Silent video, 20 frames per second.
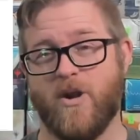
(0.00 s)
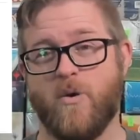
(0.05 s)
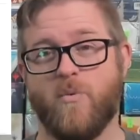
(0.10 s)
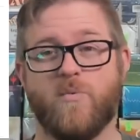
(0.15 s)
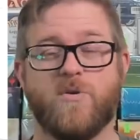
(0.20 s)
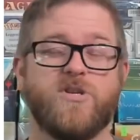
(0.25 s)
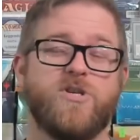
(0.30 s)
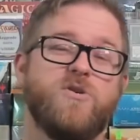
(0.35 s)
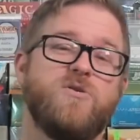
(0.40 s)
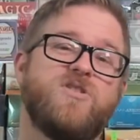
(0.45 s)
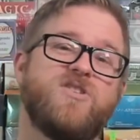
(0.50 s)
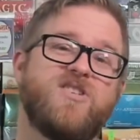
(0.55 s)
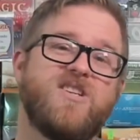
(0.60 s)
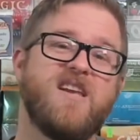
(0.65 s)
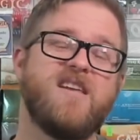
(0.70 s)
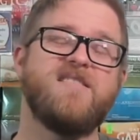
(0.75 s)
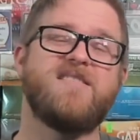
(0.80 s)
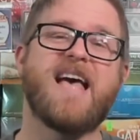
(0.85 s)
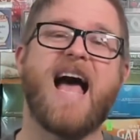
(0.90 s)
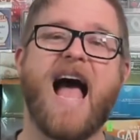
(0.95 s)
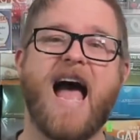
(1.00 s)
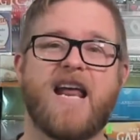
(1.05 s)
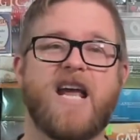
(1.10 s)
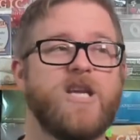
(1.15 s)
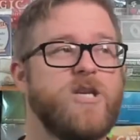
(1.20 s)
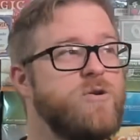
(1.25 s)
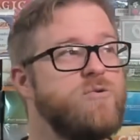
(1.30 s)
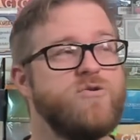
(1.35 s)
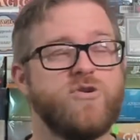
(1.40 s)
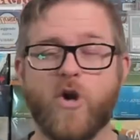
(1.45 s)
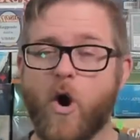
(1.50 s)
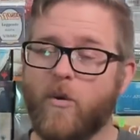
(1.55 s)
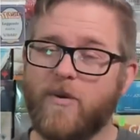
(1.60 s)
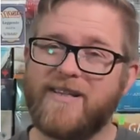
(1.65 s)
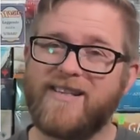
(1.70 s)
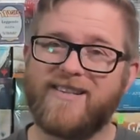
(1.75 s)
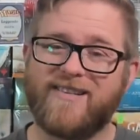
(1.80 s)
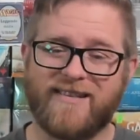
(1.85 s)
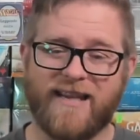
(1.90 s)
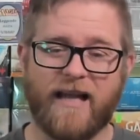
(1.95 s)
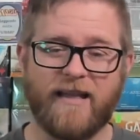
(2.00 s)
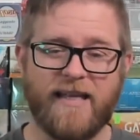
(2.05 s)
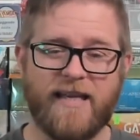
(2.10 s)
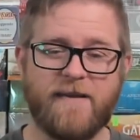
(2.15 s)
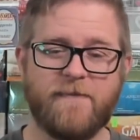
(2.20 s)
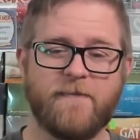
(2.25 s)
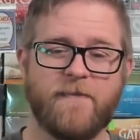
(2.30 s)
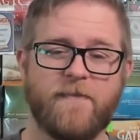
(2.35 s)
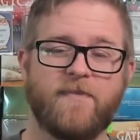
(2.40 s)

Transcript: When you see that and you know it's selling,